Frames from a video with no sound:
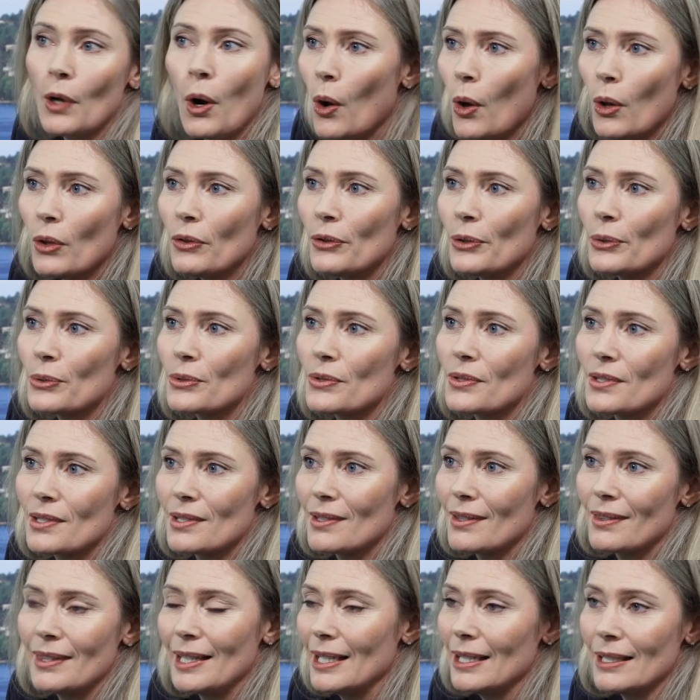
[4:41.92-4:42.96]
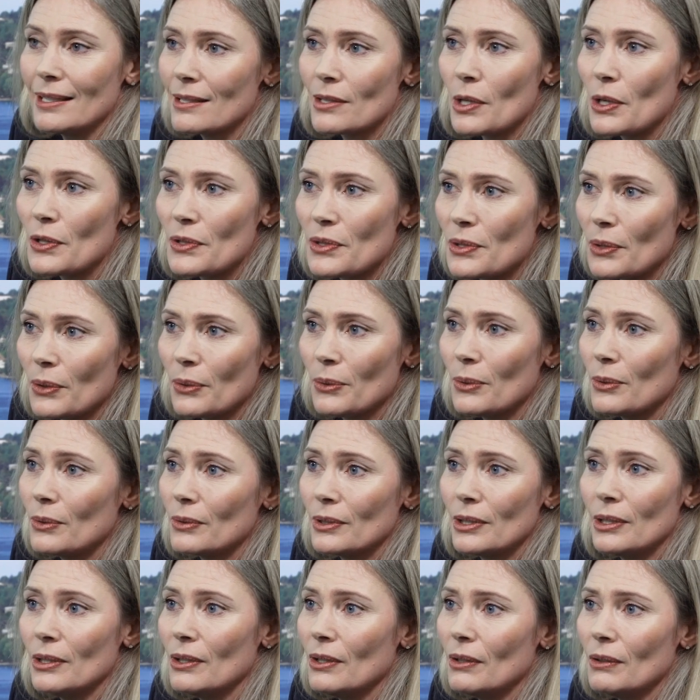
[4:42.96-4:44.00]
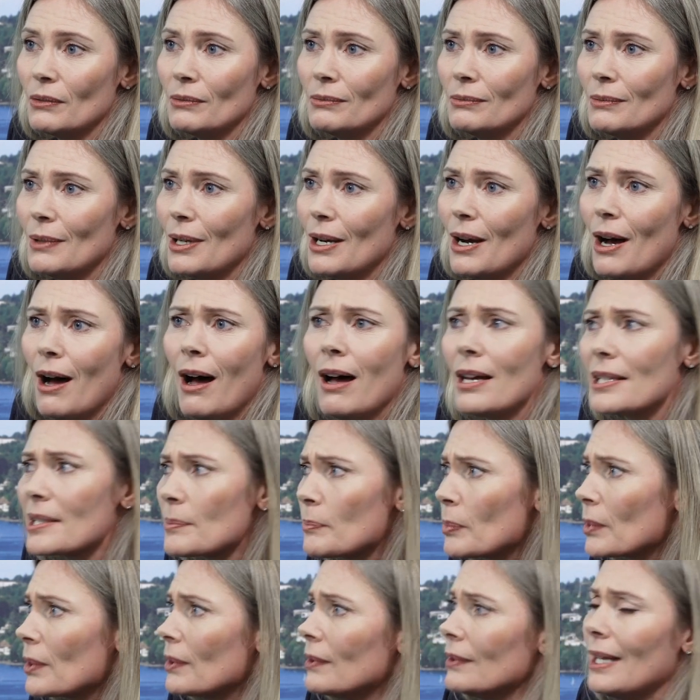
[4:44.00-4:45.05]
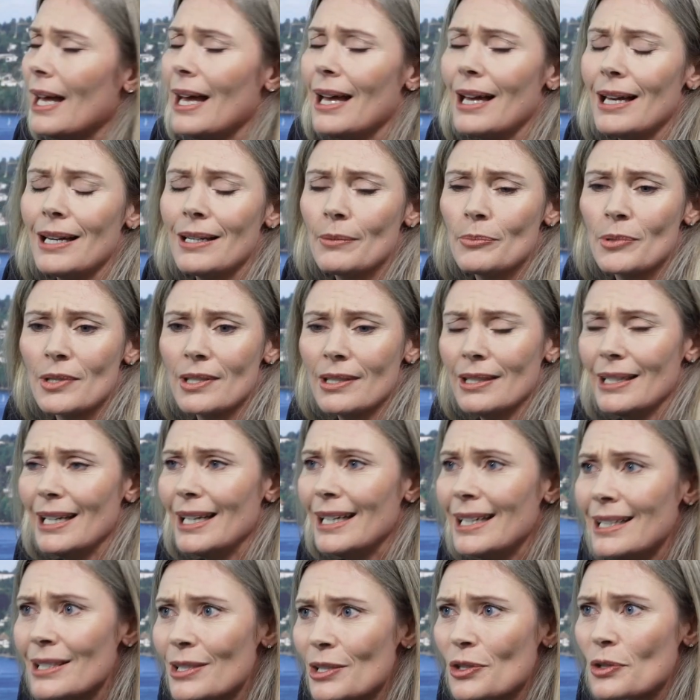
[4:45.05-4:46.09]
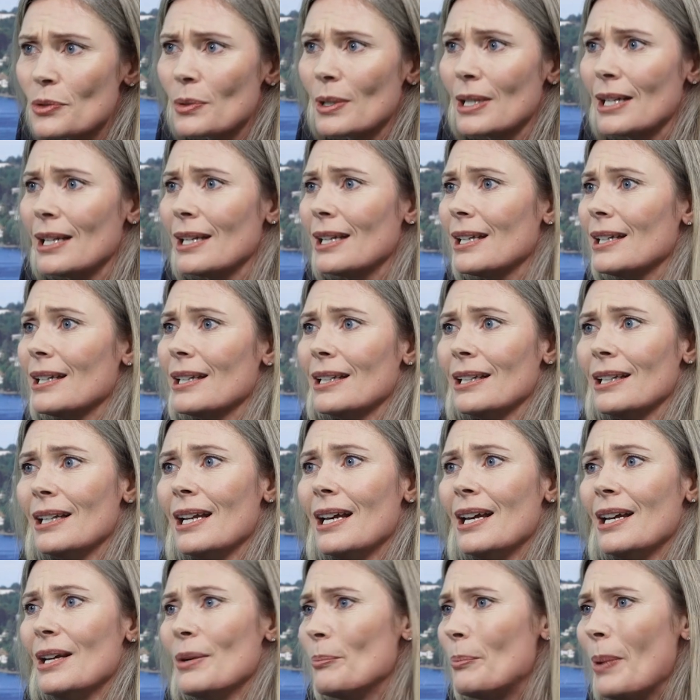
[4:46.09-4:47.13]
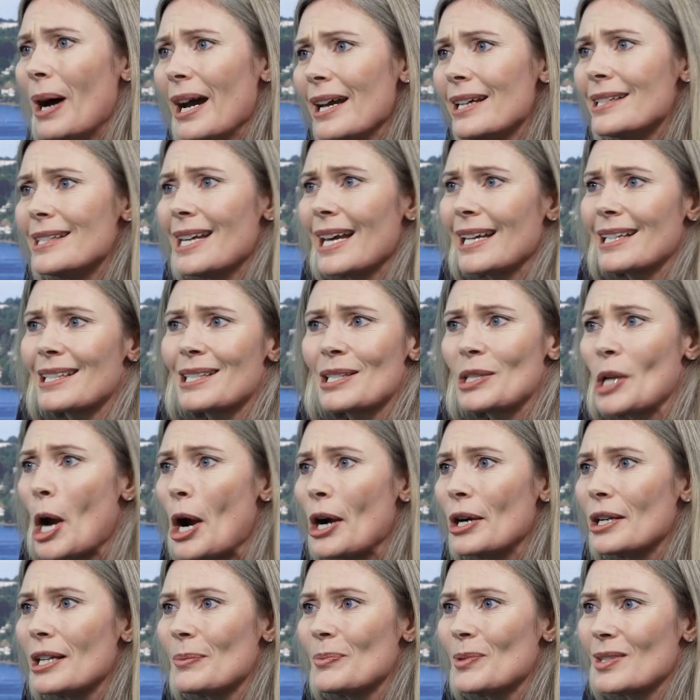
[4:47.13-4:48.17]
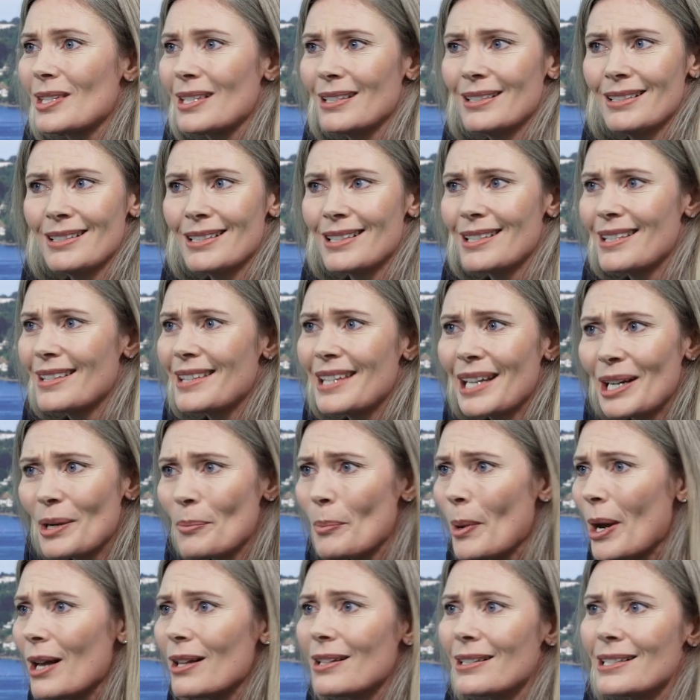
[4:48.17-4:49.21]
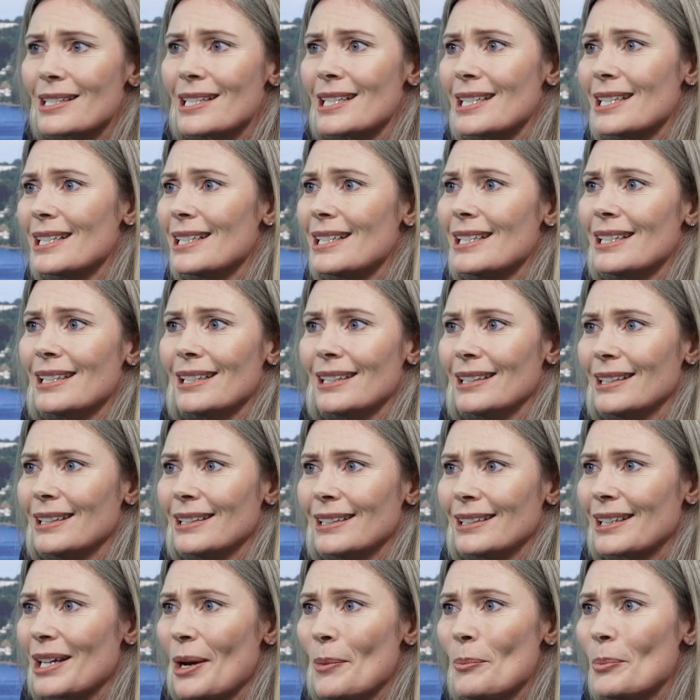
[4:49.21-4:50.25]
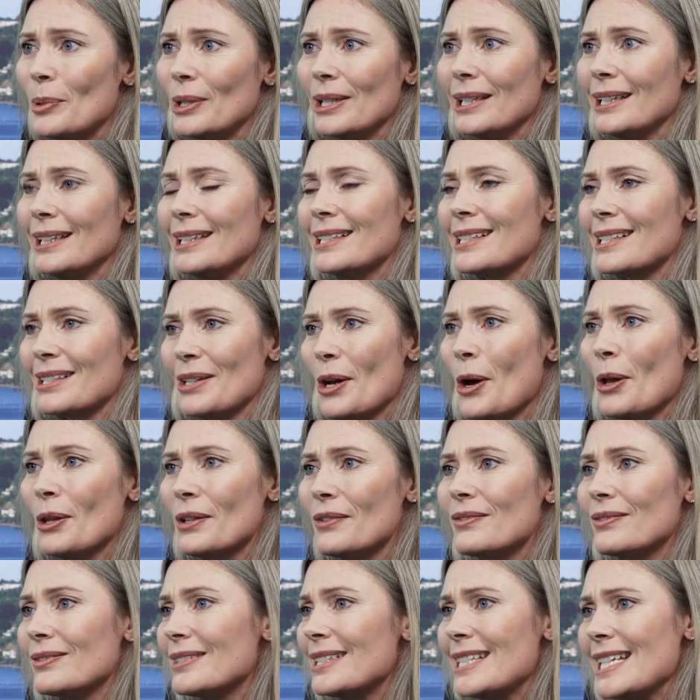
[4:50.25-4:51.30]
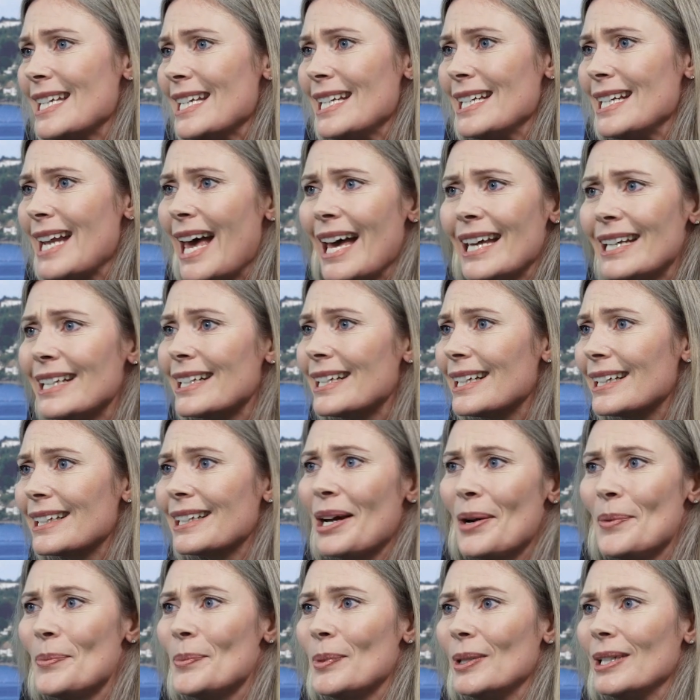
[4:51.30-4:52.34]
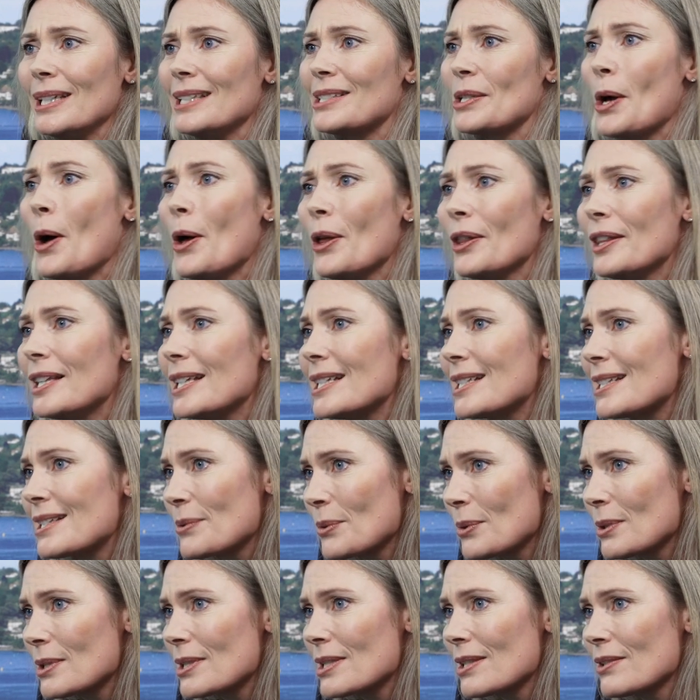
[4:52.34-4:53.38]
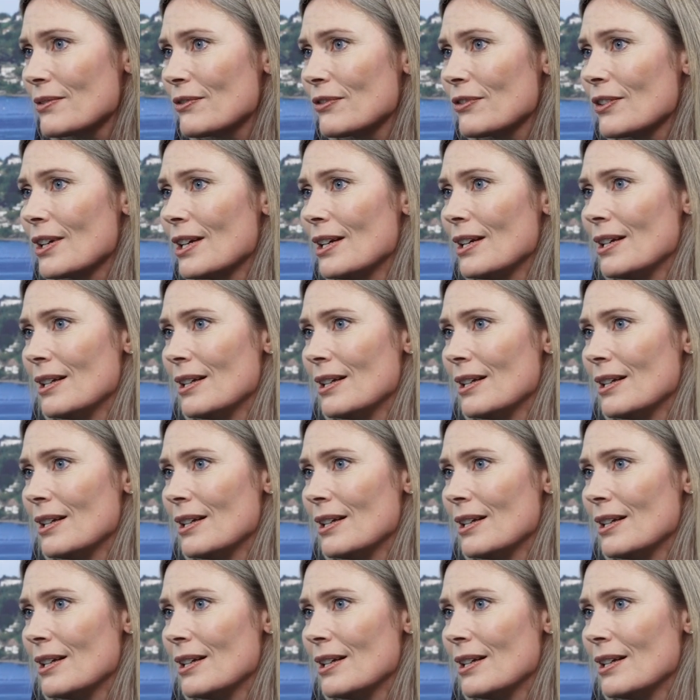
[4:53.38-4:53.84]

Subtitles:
All those things also, you know, hospital labs and industry and biotech startups and synthetic biology and companies and all of gene editing companies, all these sorts of